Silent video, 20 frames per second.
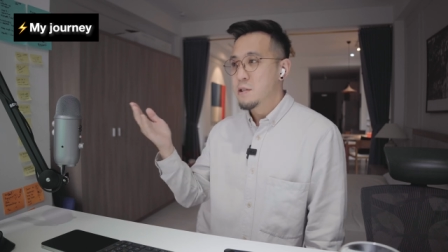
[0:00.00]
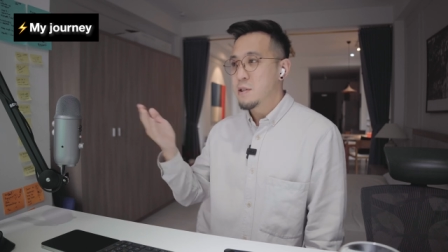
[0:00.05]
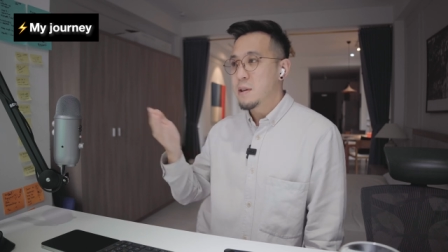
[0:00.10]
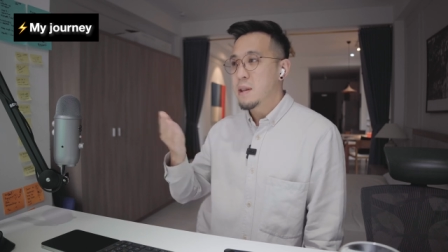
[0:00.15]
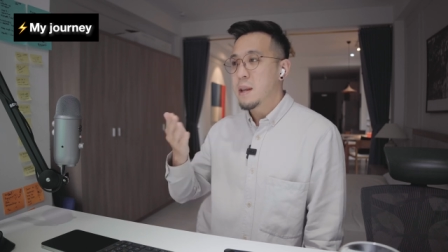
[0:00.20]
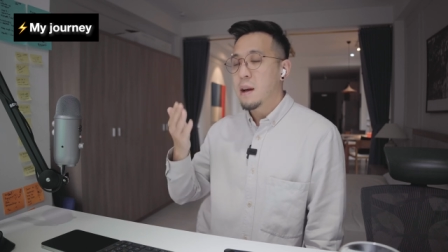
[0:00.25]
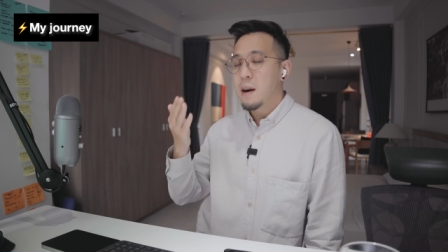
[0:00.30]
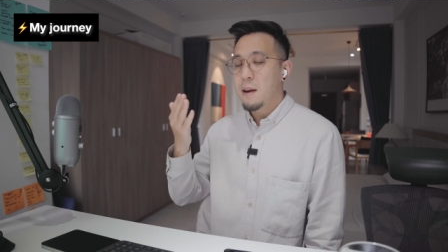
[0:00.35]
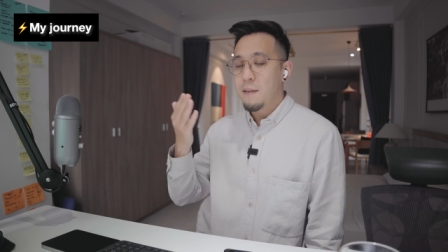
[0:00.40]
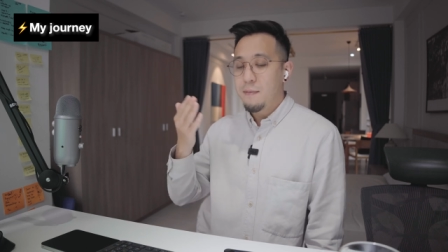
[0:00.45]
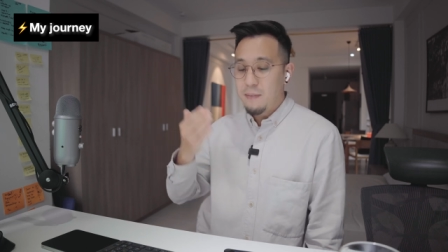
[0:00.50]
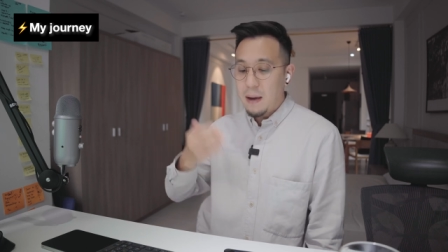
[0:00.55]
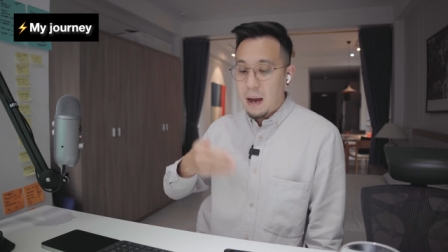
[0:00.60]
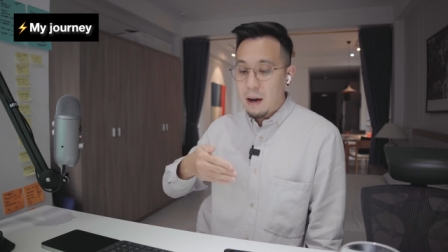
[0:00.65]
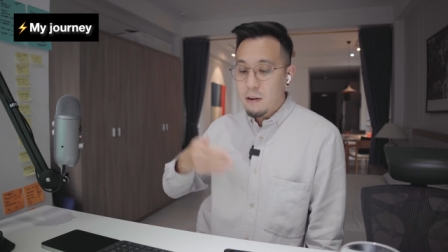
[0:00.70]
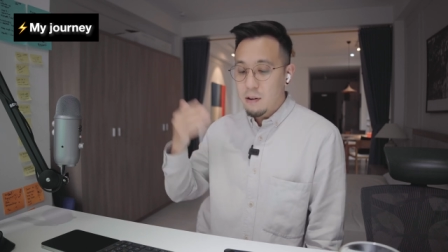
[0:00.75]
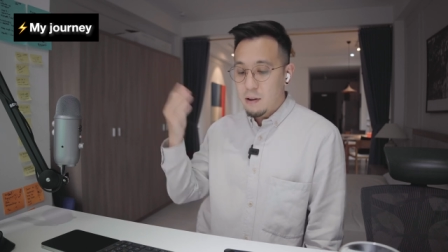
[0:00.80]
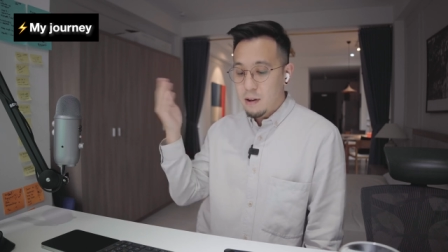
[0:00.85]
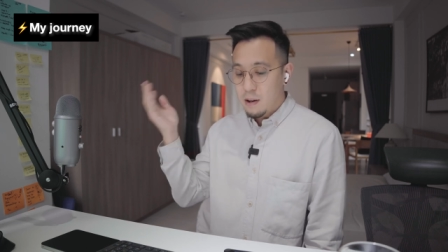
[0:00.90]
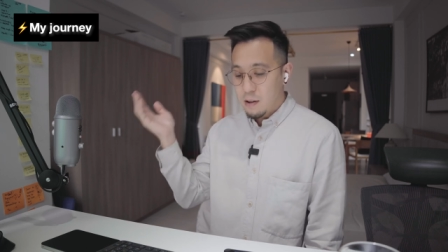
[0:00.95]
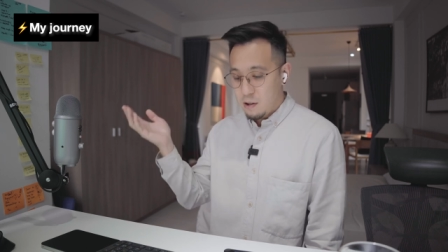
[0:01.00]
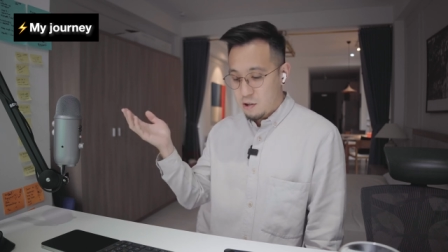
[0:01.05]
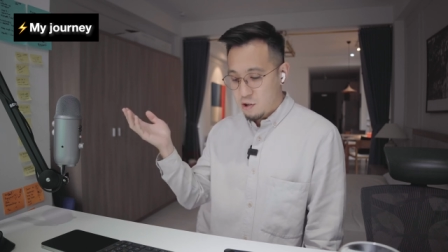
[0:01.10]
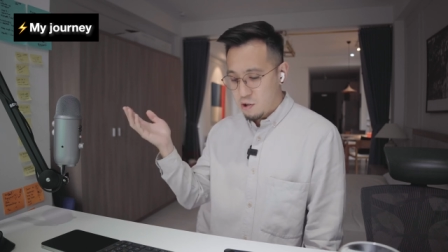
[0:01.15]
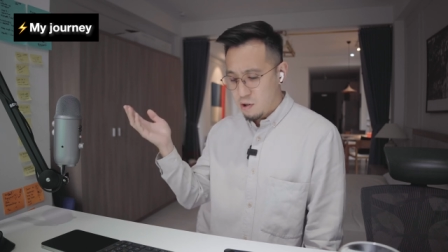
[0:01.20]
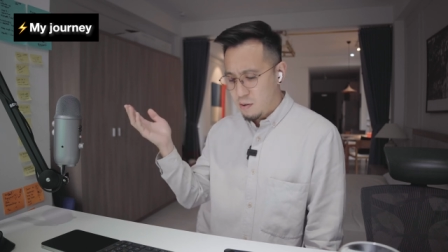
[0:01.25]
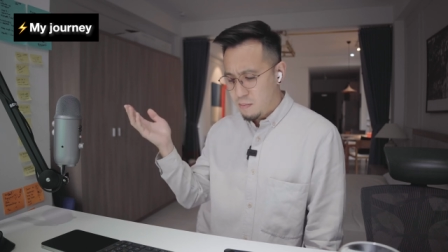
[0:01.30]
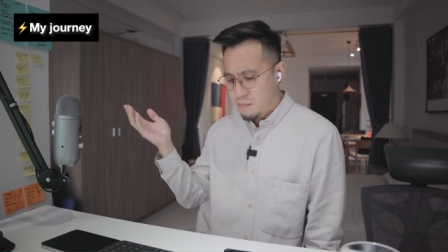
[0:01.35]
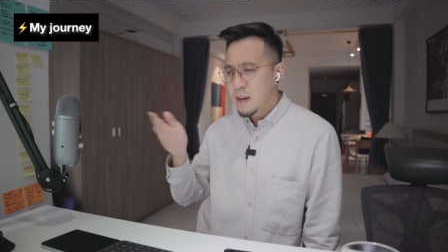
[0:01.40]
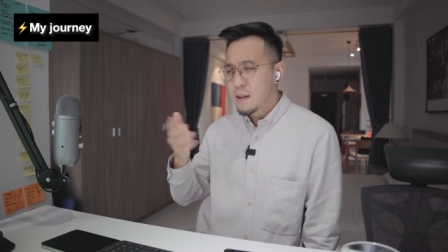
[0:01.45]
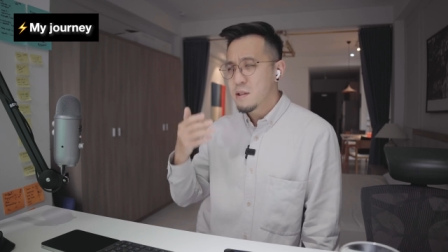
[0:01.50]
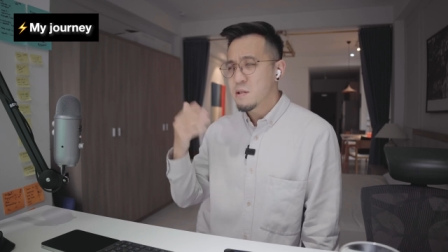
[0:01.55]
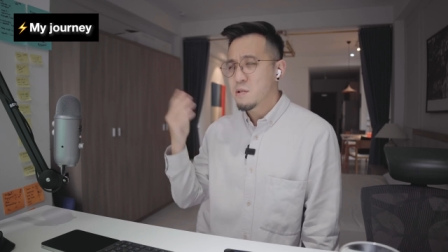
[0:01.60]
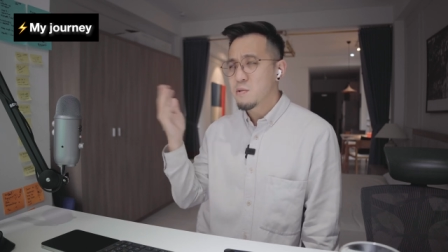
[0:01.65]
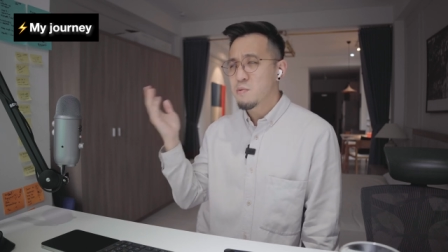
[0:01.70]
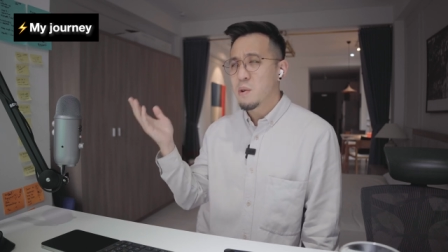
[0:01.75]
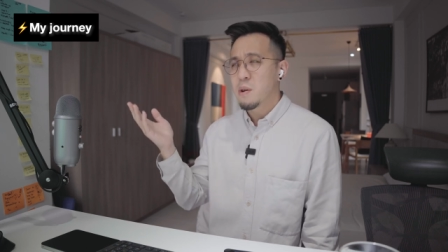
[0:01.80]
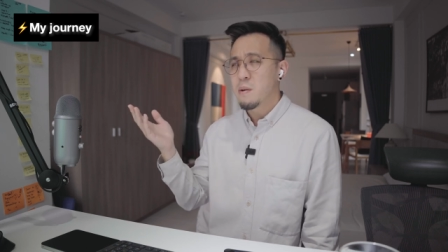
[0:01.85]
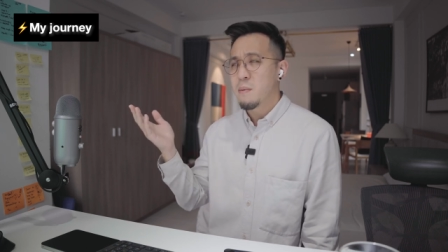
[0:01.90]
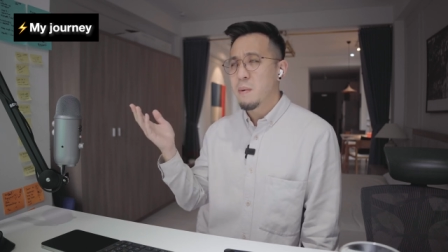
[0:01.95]
So then I found another job, and this
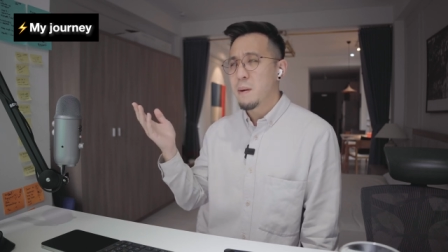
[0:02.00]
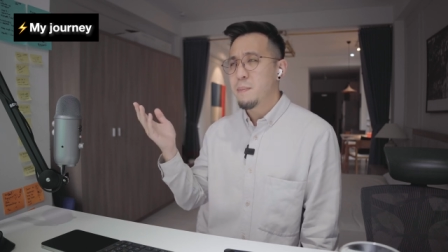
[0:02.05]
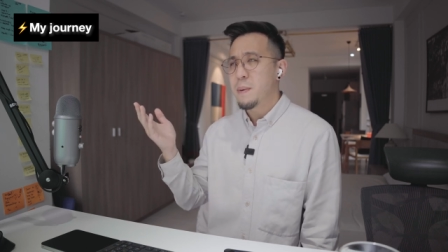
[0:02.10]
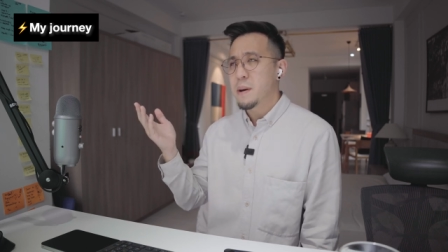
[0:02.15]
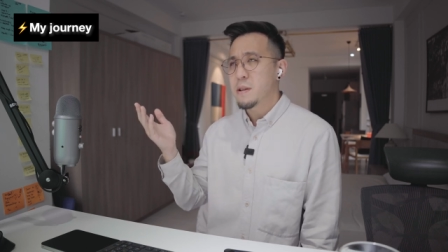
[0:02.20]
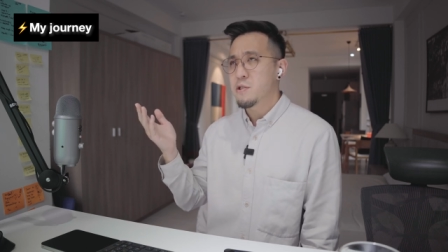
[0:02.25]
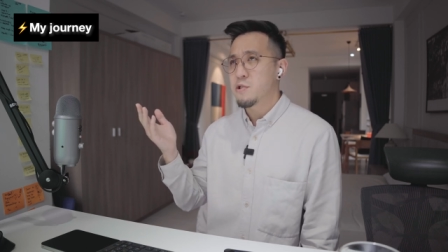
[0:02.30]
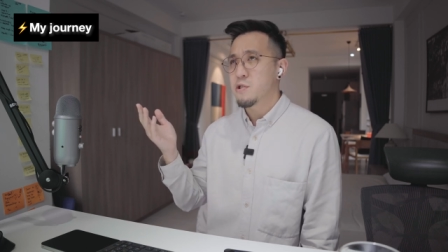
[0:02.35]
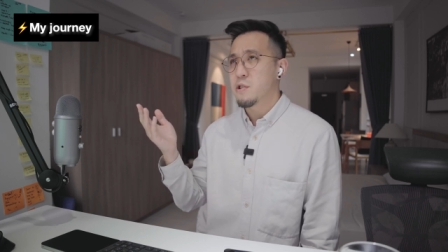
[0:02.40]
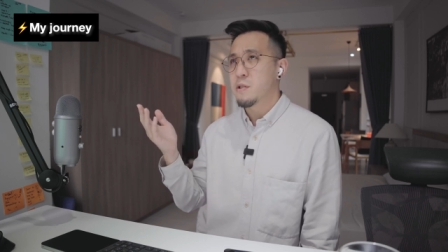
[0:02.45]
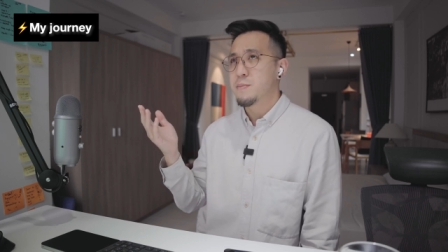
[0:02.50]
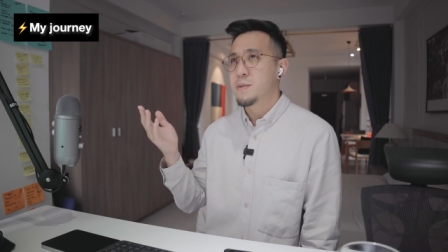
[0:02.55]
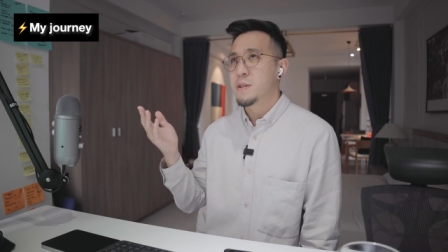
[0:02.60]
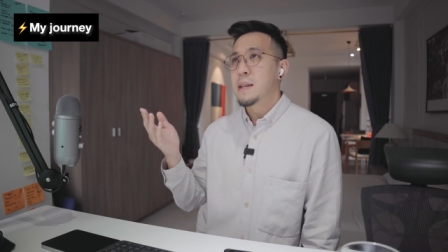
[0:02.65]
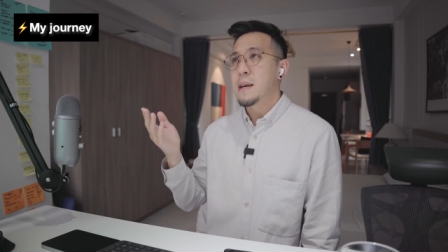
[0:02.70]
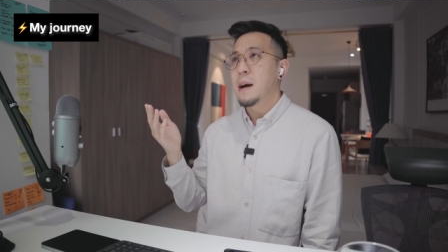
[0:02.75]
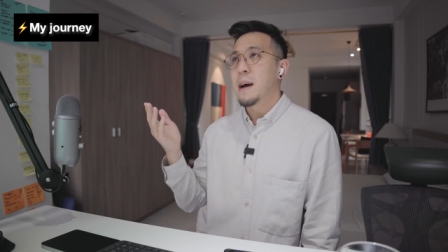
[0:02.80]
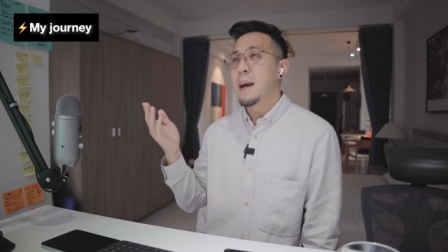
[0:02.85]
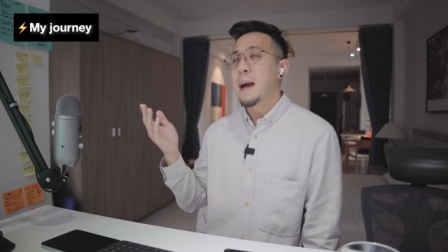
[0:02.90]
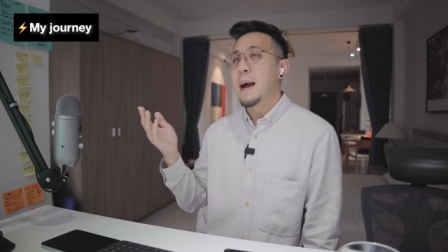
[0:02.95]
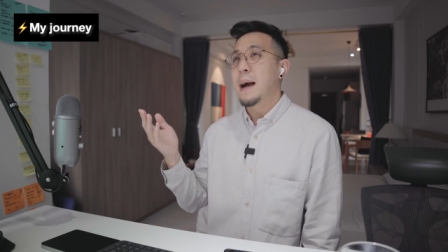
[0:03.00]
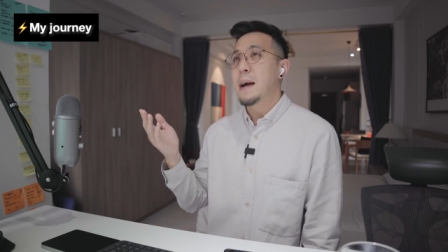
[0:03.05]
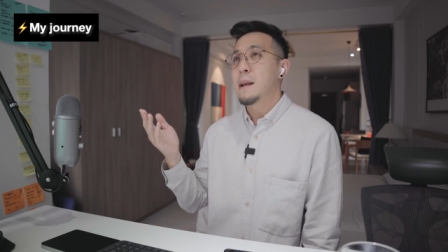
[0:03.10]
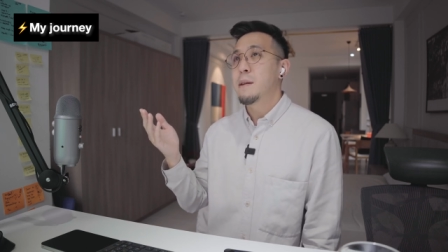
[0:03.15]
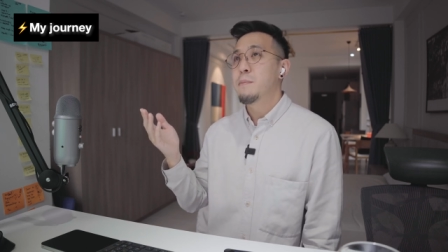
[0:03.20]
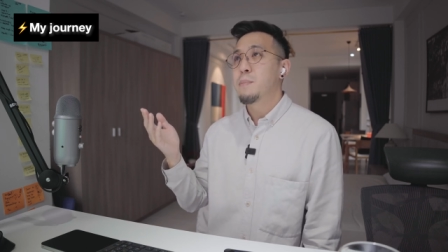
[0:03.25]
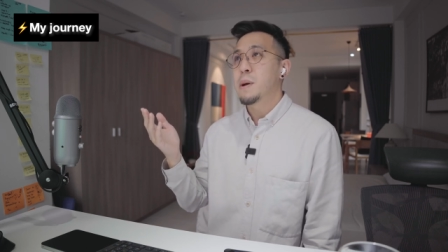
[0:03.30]
was one of my best jobs that I had,